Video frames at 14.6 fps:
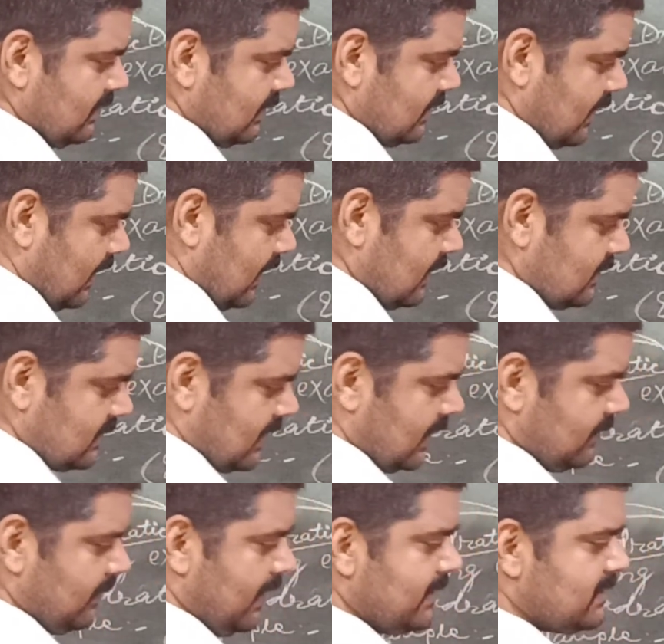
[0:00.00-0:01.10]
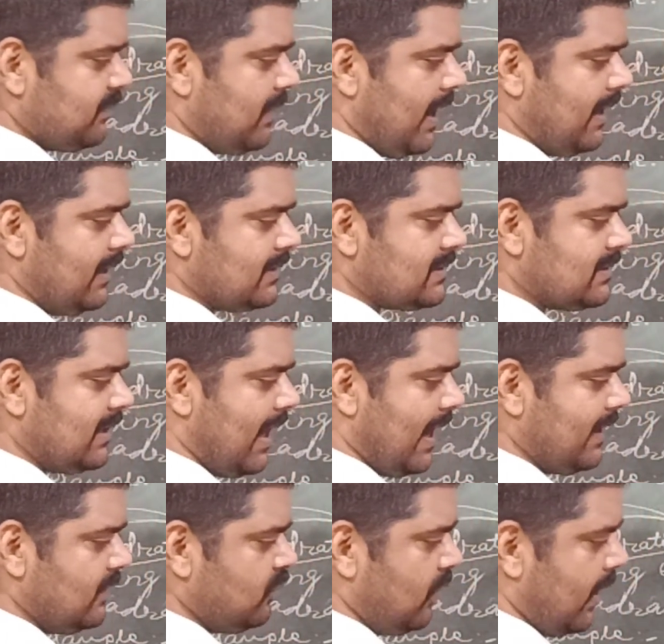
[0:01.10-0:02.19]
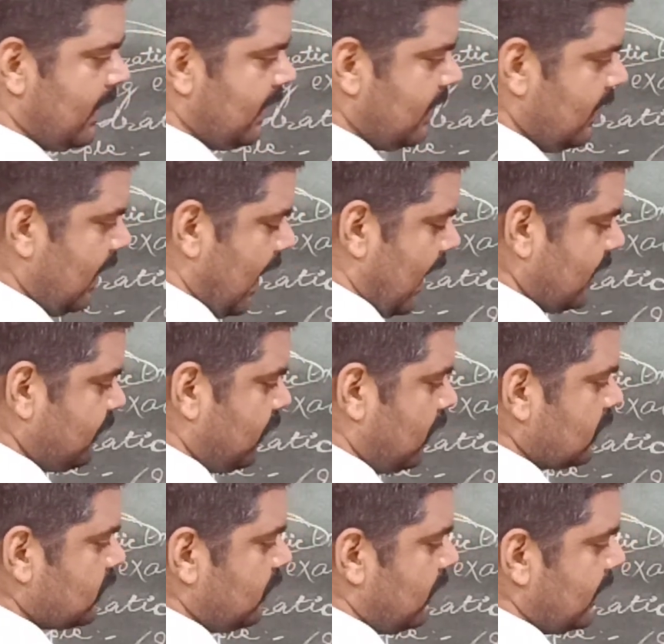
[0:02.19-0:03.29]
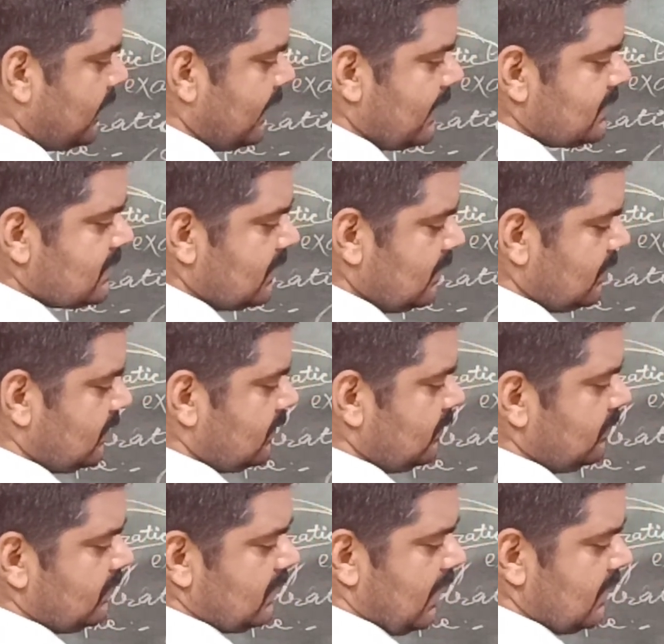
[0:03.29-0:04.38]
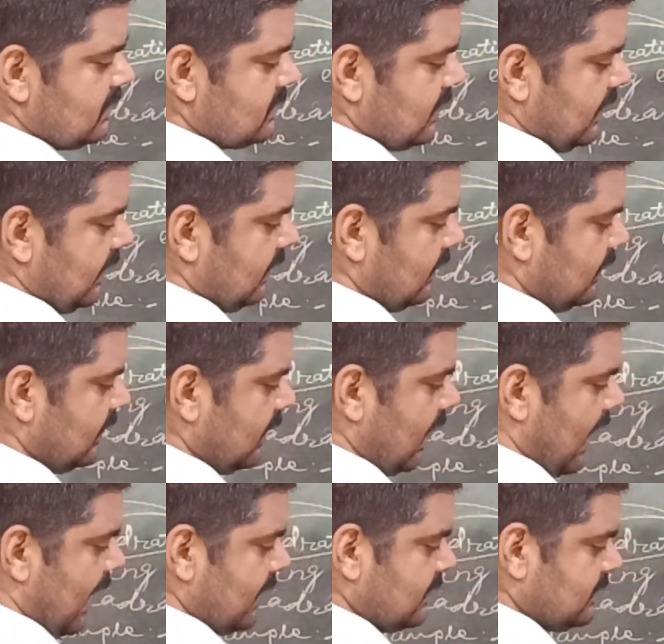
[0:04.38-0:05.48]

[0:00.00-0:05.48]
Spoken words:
third term is minus 9y, and fourth one is 13. And